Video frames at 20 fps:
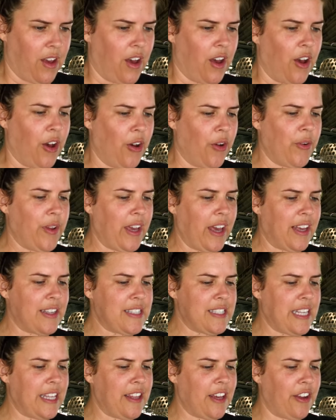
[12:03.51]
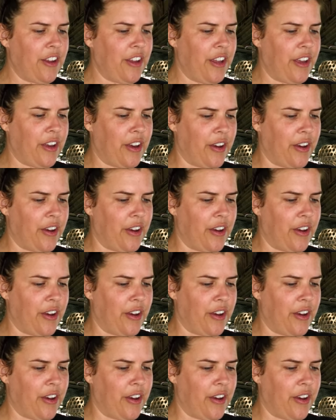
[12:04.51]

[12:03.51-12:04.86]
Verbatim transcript: Oh yeah, see there you